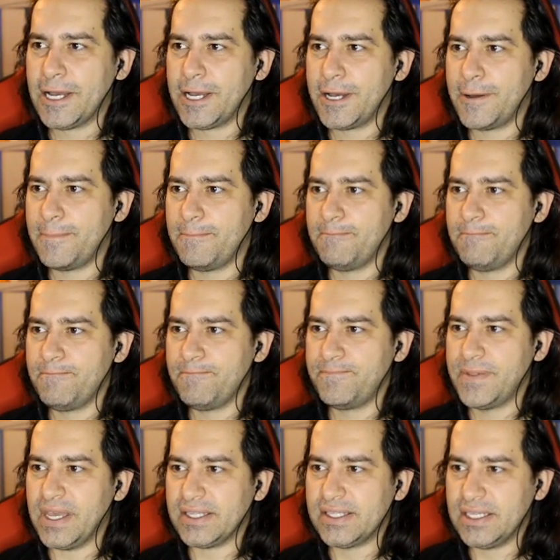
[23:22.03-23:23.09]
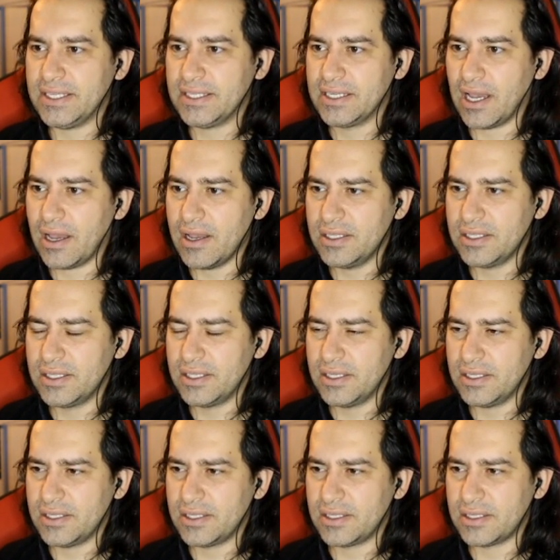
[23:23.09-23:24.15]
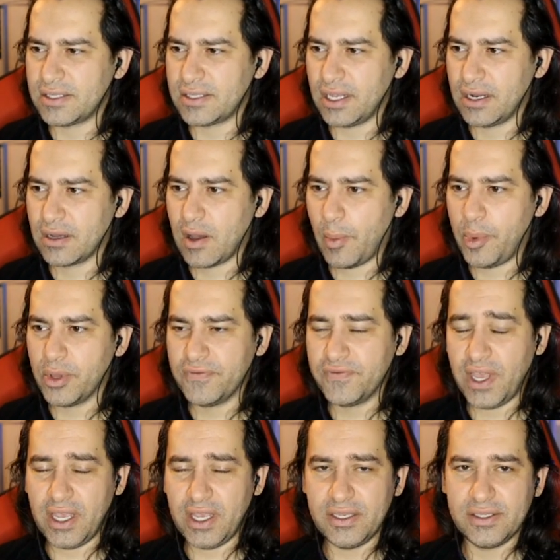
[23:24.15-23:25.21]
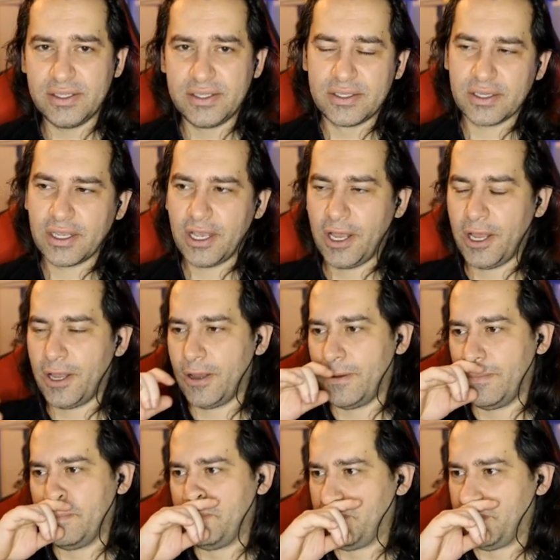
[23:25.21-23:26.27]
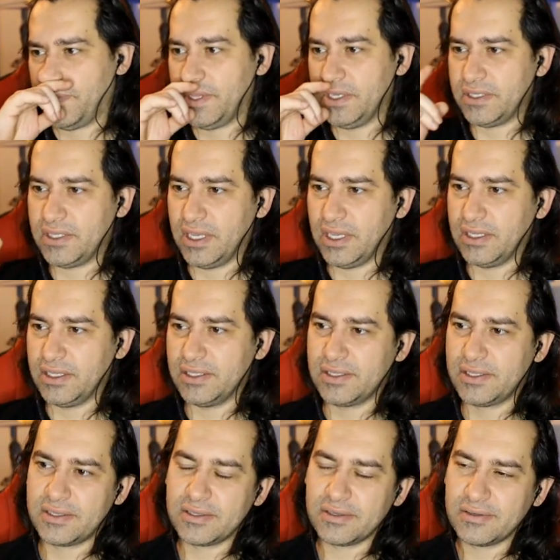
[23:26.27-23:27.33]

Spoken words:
That's it, guys. This, in a couple of days, these thing